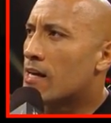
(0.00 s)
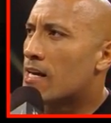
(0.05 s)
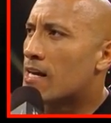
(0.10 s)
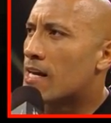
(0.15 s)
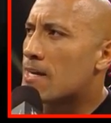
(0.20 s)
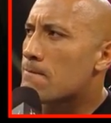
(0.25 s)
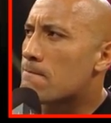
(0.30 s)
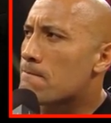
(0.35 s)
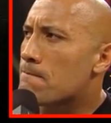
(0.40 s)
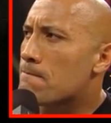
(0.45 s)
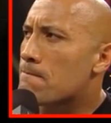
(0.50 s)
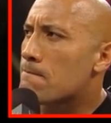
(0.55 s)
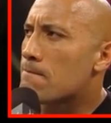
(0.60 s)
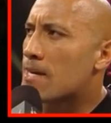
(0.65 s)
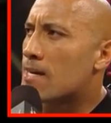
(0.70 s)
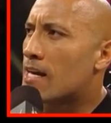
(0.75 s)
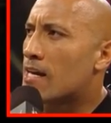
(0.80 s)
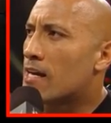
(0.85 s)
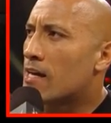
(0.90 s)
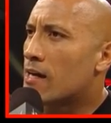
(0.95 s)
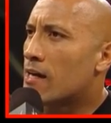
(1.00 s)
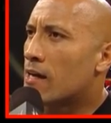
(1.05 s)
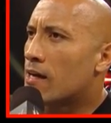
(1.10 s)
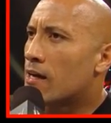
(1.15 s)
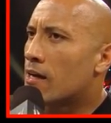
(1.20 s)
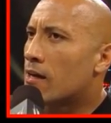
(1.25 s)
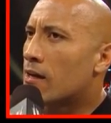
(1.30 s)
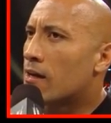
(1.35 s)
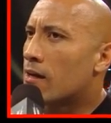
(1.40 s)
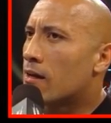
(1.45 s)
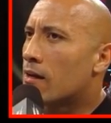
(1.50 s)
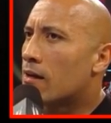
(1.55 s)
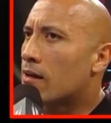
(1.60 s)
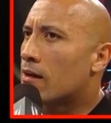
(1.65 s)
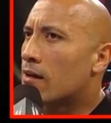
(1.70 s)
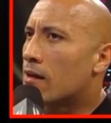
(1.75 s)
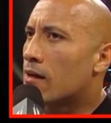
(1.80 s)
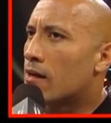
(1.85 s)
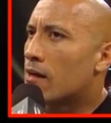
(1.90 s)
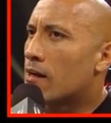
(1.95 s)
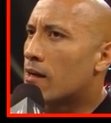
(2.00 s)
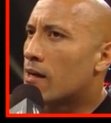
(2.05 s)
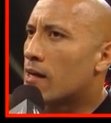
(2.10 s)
No one would feel good after seeing that.